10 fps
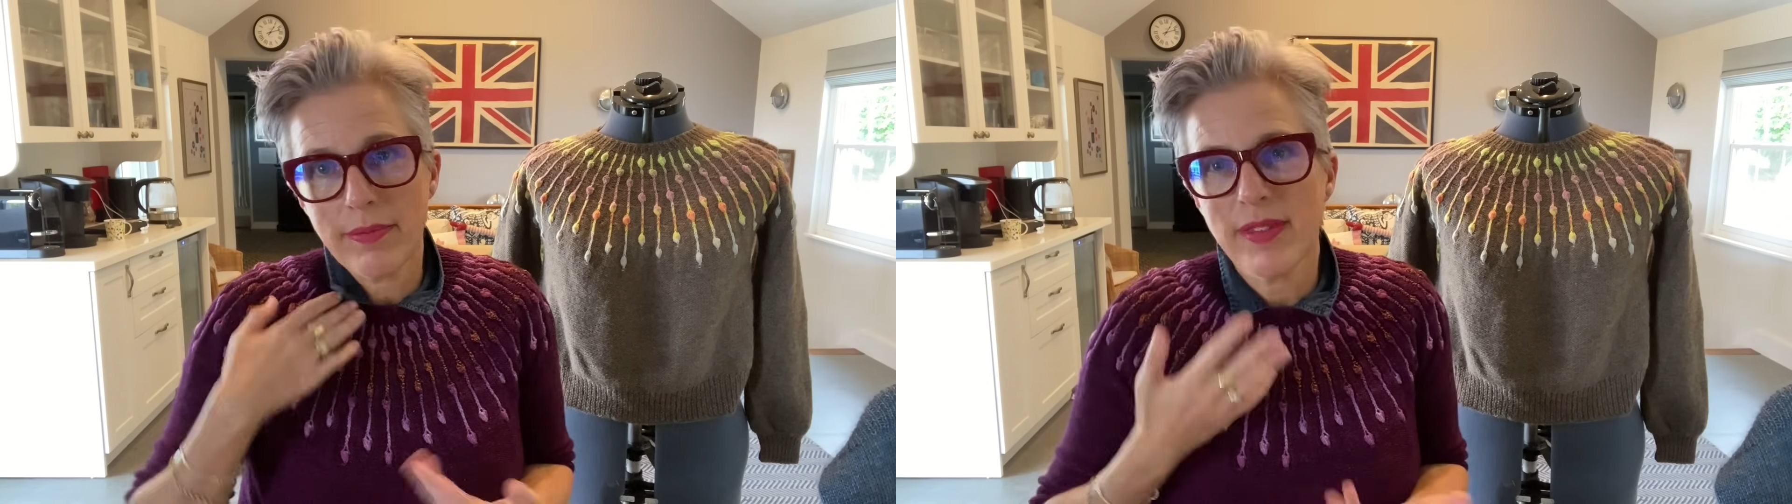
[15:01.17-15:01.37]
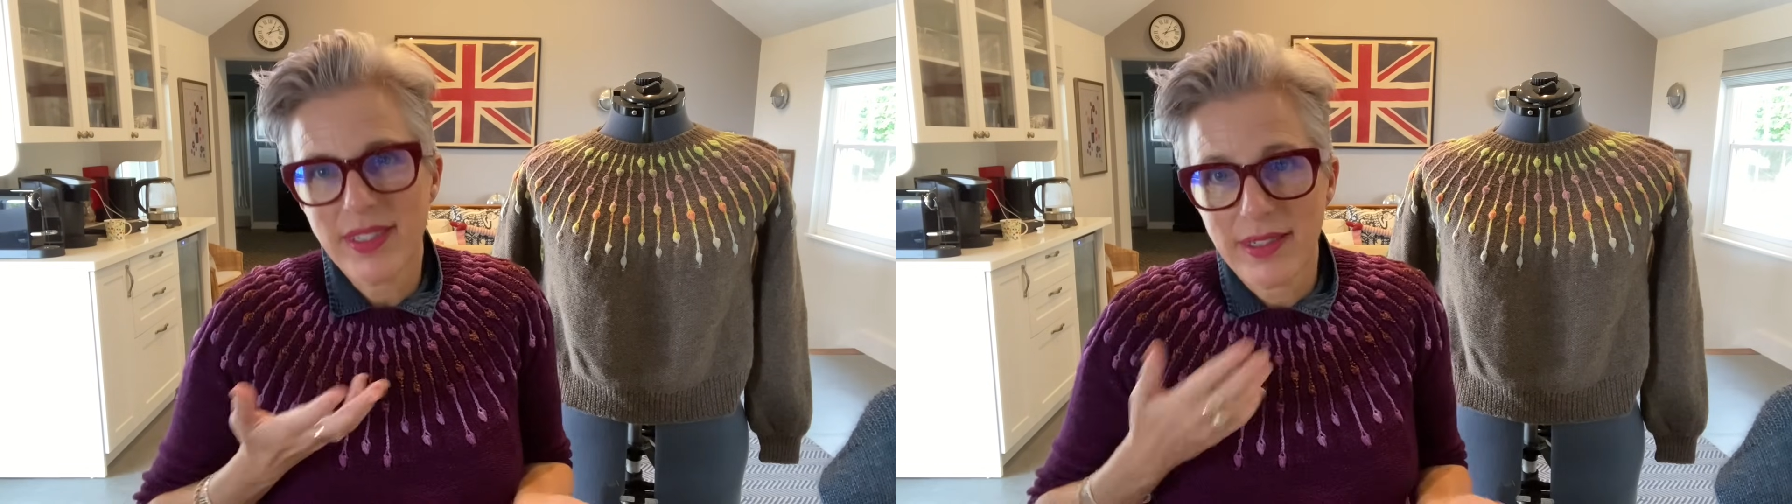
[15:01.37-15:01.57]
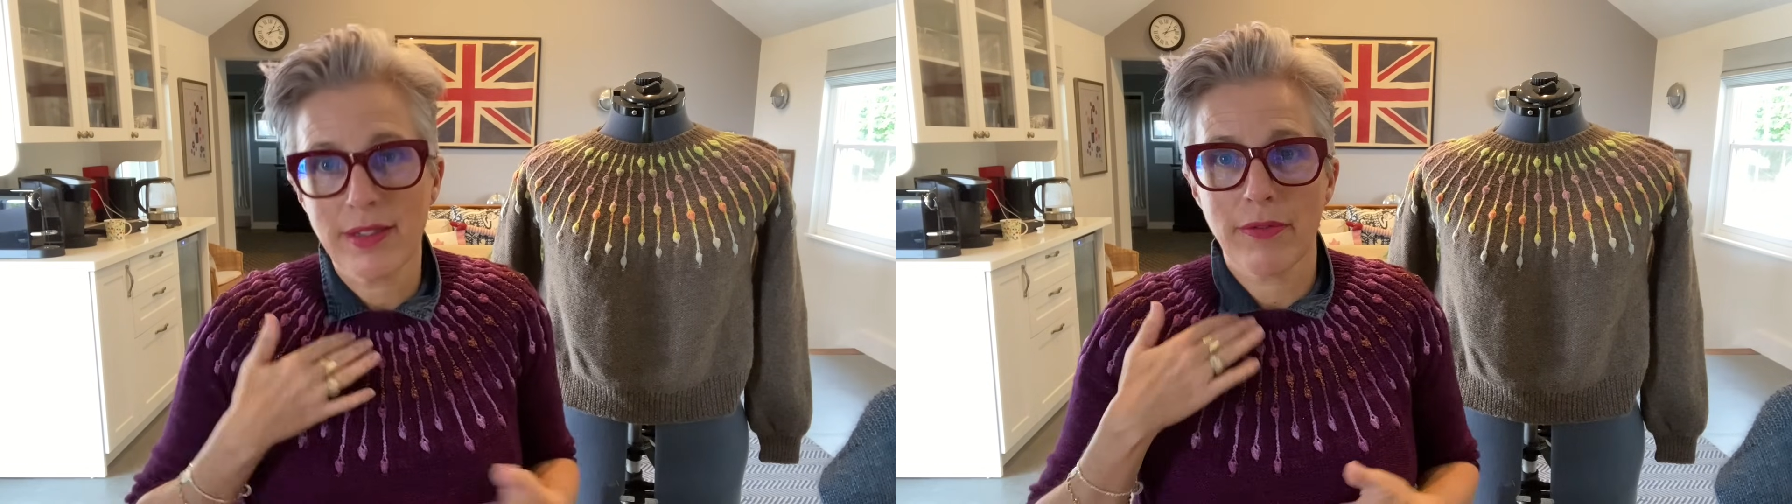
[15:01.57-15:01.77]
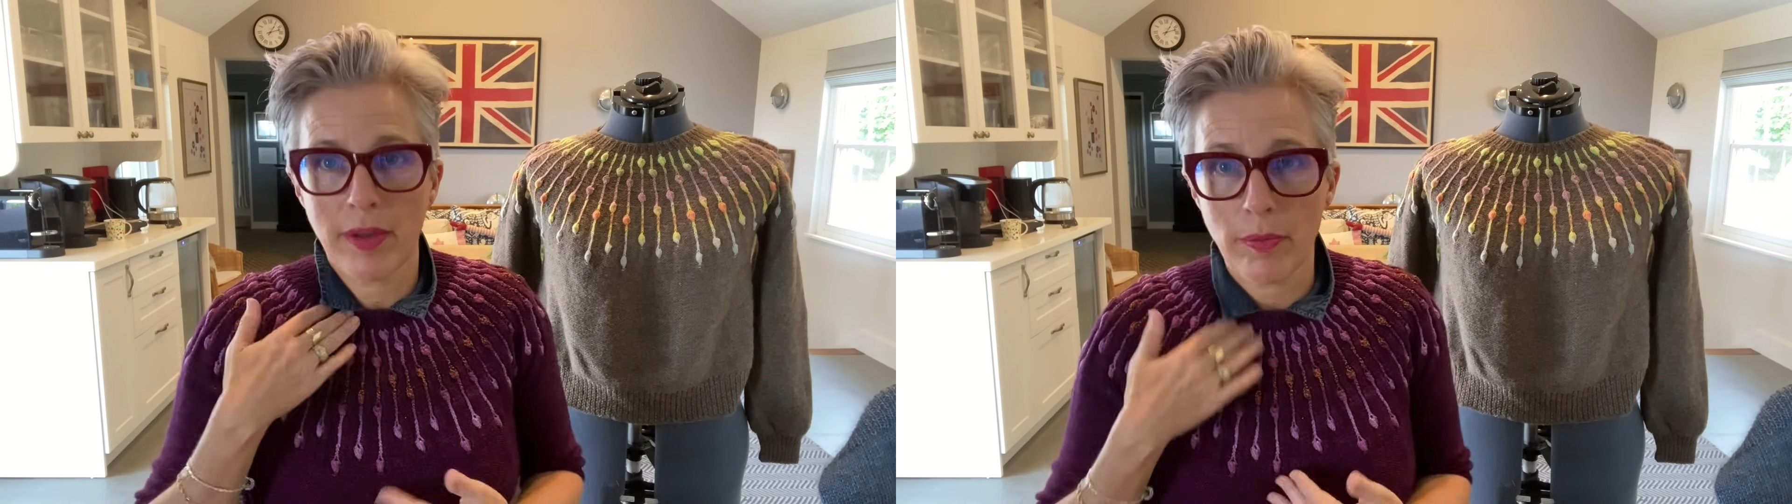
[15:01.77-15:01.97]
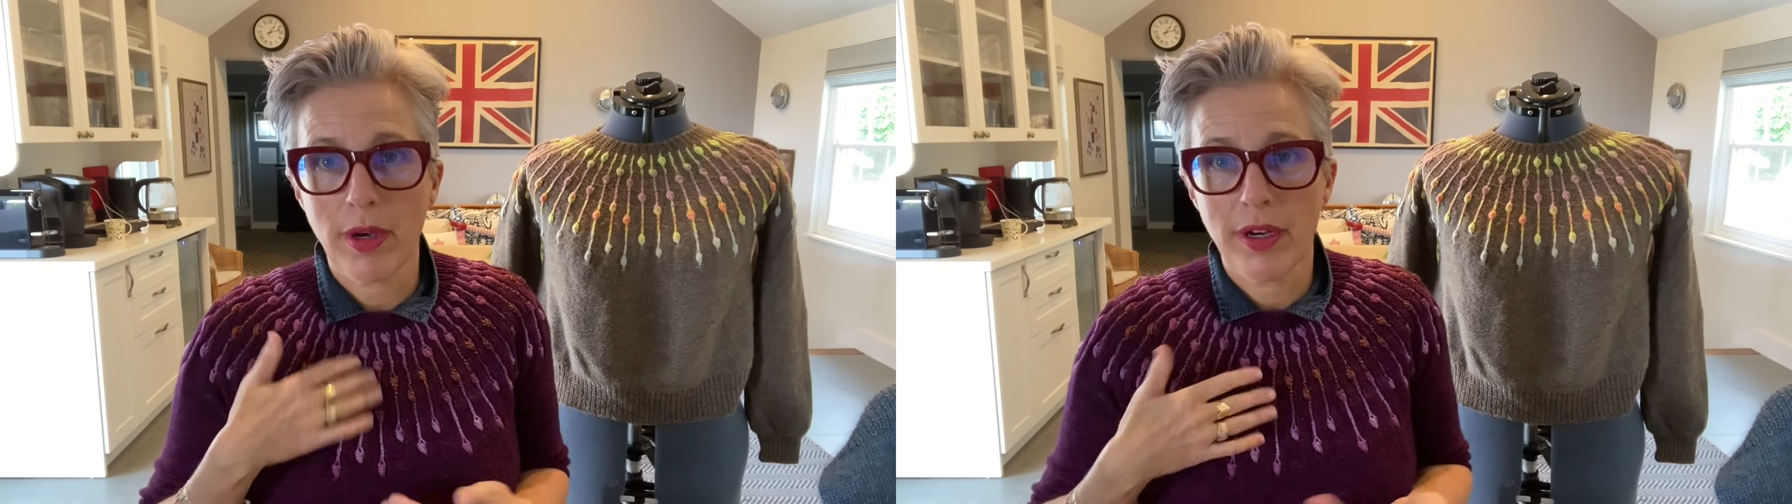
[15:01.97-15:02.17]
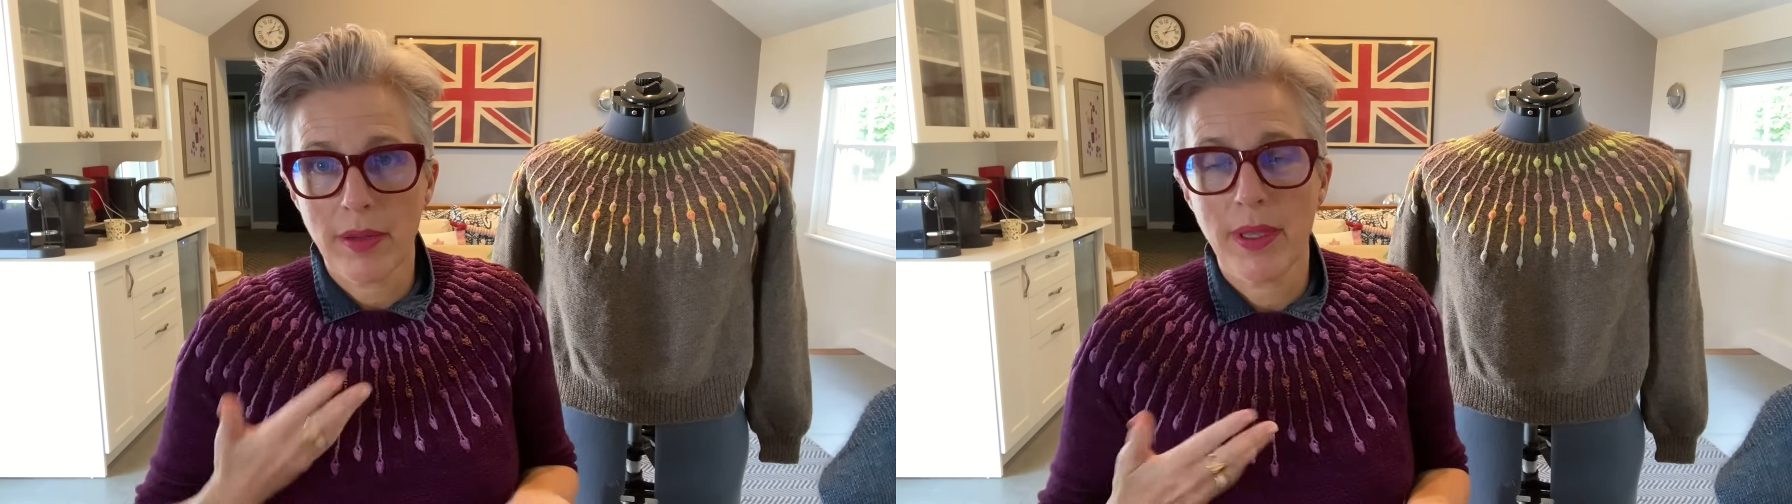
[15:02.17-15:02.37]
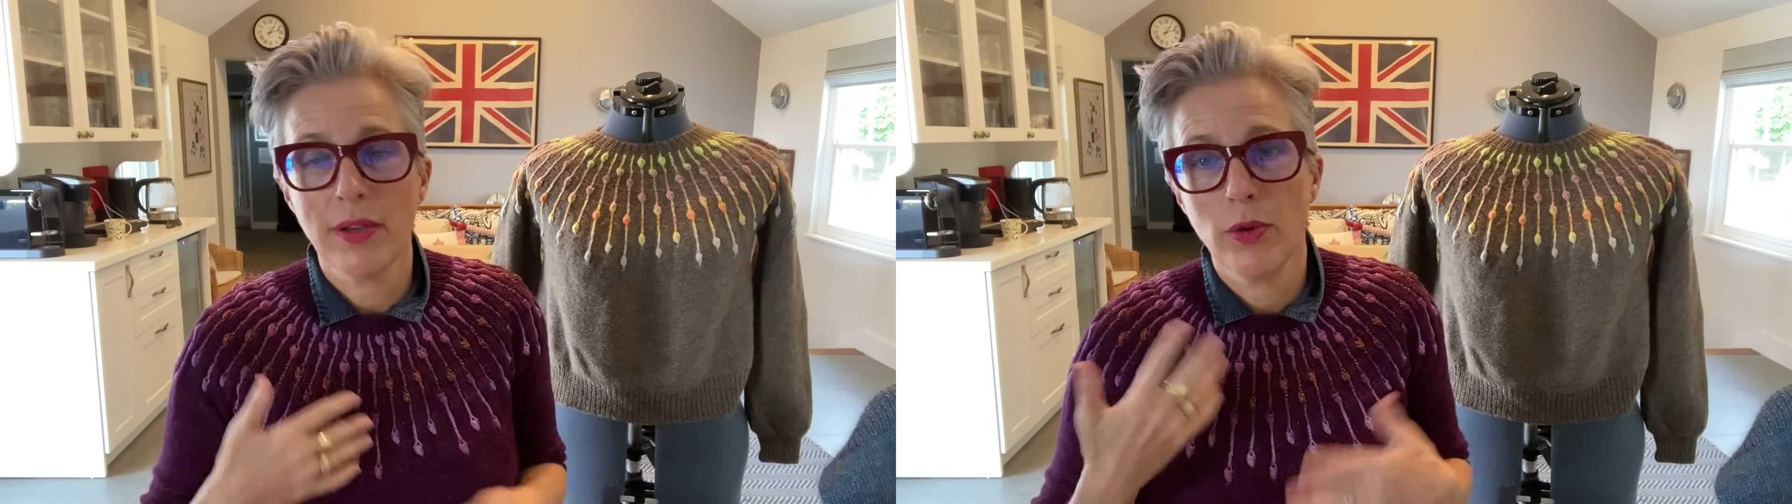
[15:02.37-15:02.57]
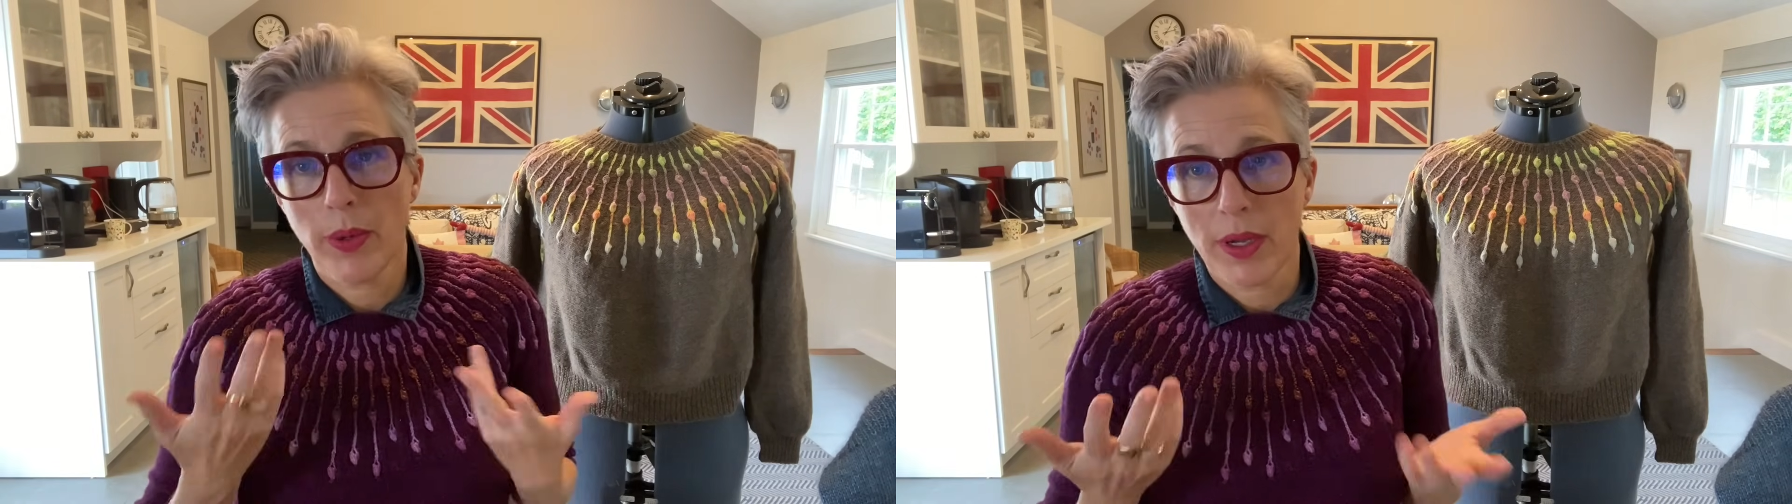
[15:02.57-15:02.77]
the fun part. I mean,
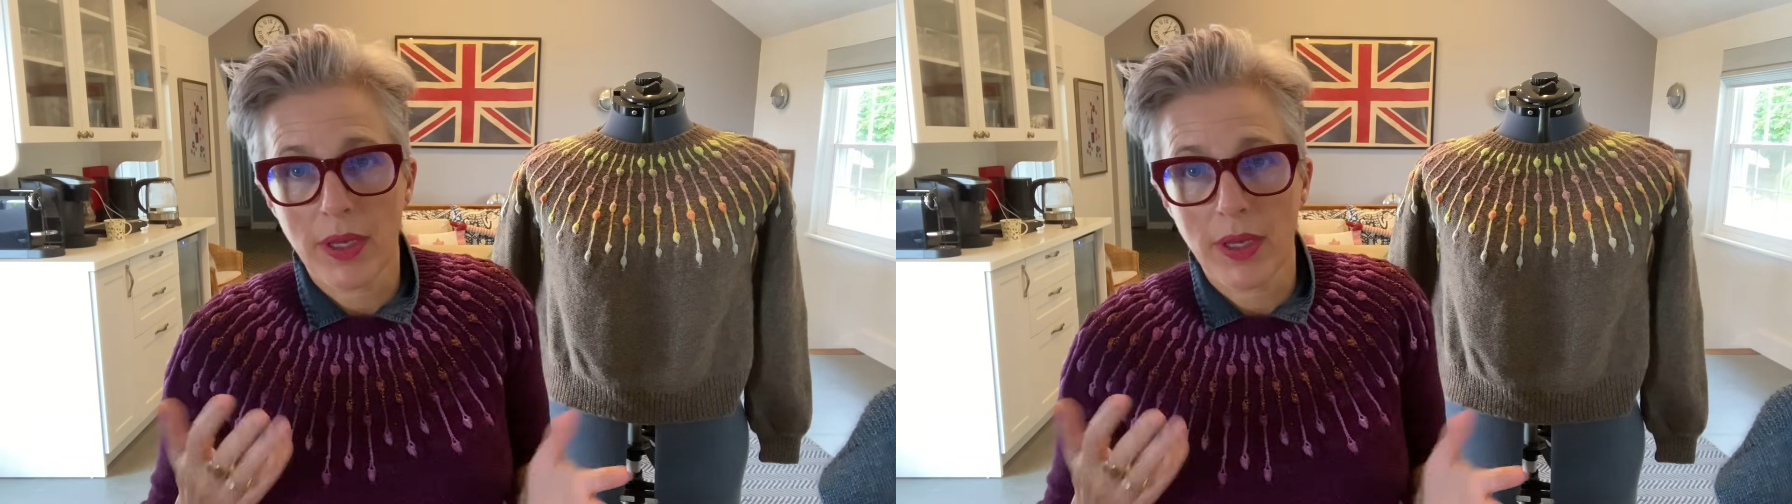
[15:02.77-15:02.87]
who are y'all